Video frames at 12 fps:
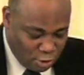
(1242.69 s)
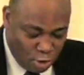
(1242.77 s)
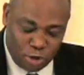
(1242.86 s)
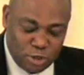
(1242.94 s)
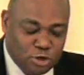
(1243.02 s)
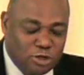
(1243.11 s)

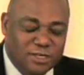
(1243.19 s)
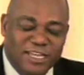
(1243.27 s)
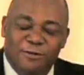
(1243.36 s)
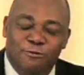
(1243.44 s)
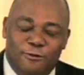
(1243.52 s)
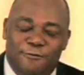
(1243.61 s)
Oh, you could
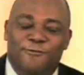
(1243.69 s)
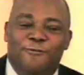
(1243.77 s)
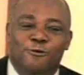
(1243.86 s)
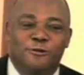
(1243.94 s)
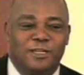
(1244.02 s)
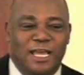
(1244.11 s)
never
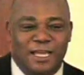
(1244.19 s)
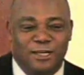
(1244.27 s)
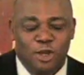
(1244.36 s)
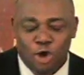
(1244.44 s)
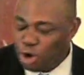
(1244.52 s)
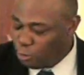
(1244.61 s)
afford
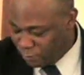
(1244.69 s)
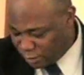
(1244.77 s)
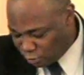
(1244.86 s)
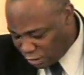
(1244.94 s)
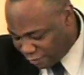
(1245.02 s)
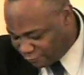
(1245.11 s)
that. Oh, we
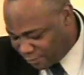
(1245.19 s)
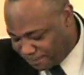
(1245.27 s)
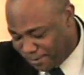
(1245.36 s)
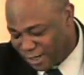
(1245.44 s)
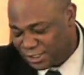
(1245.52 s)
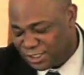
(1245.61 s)
don't have the
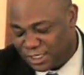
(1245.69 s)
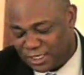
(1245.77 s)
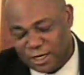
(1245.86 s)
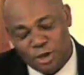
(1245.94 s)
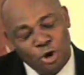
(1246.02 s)
budget.